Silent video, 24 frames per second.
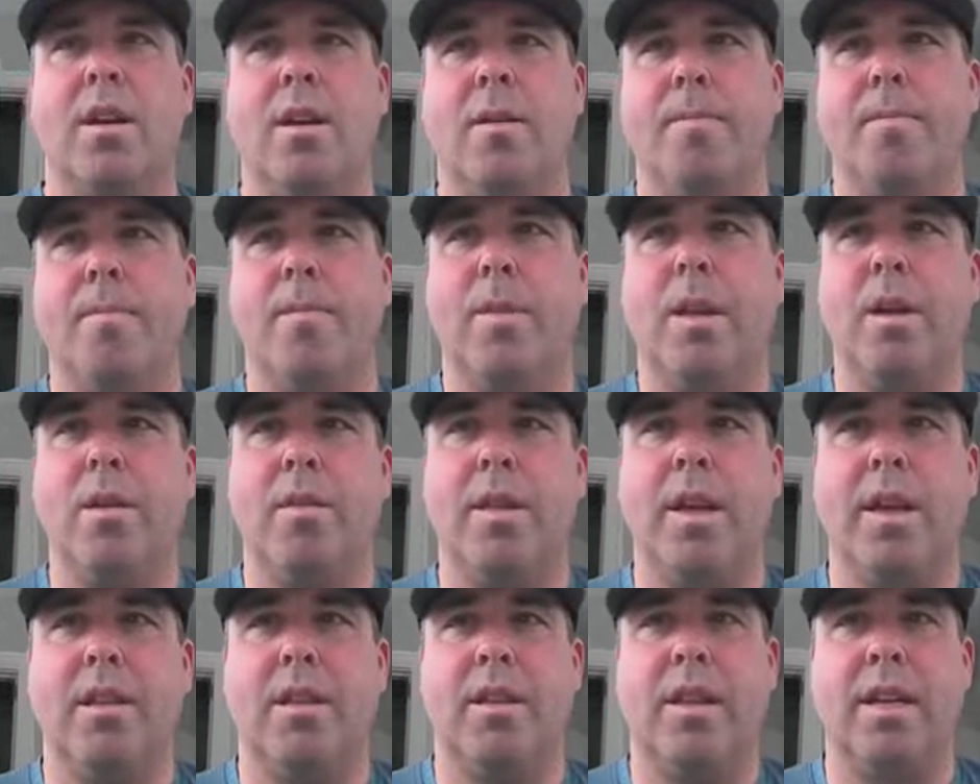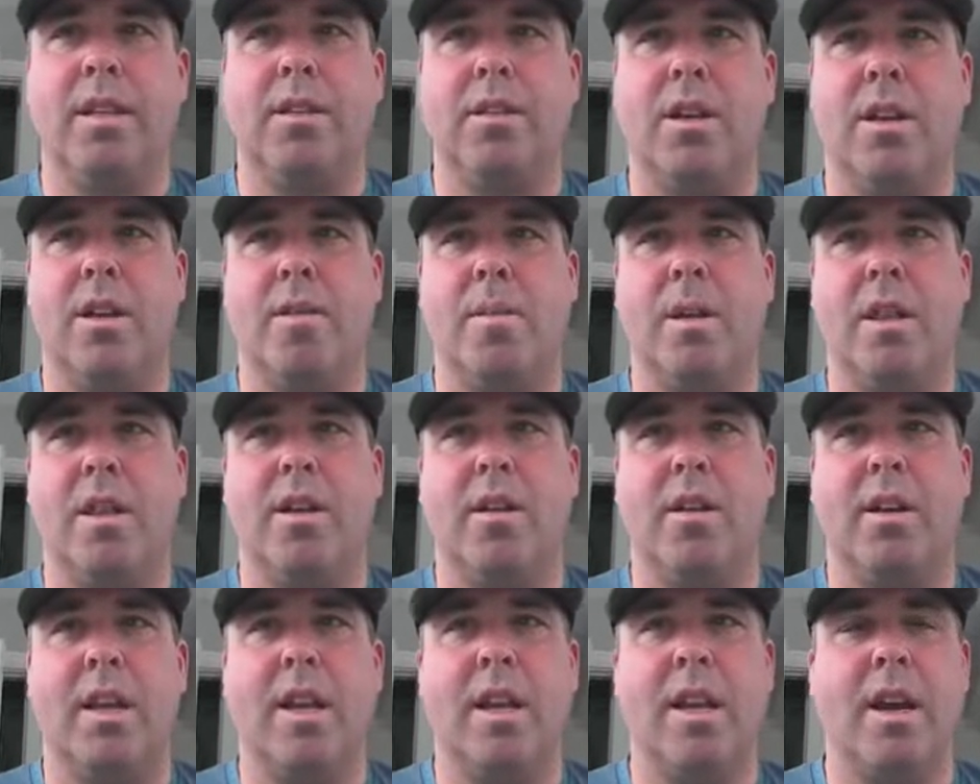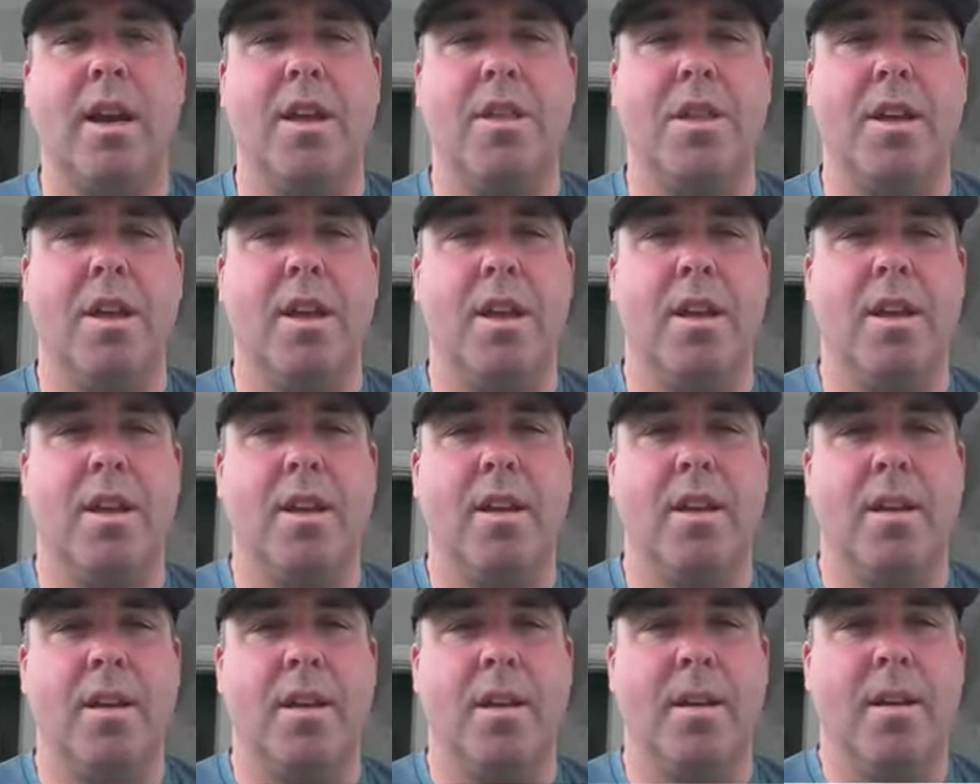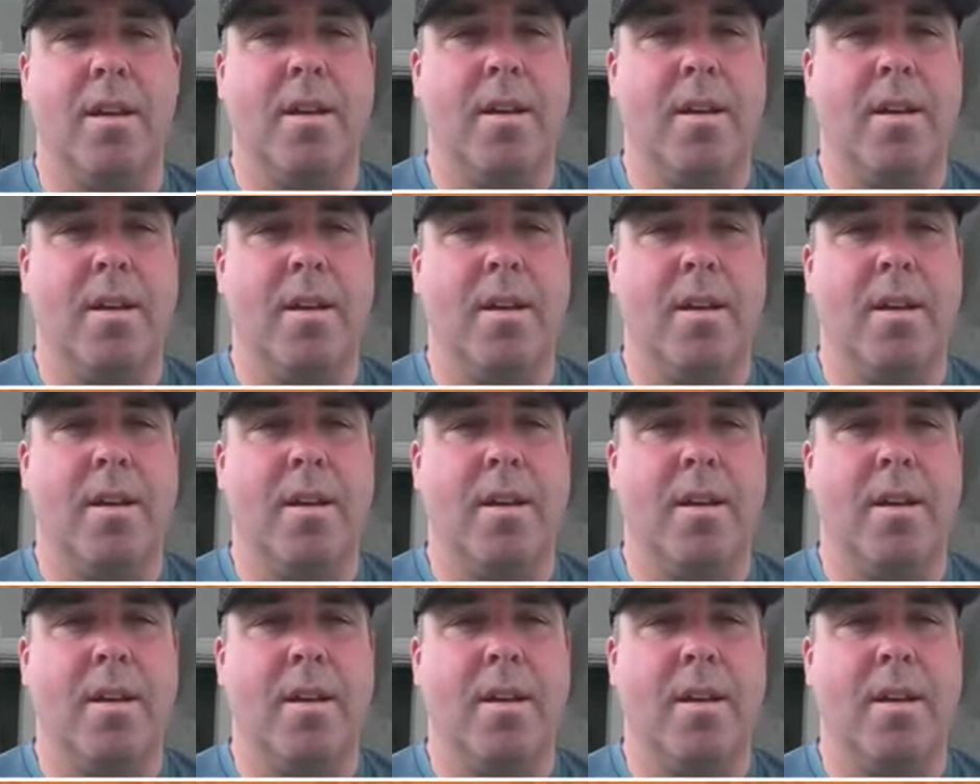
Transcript: Uh, you know, that that's going to be their key, I think.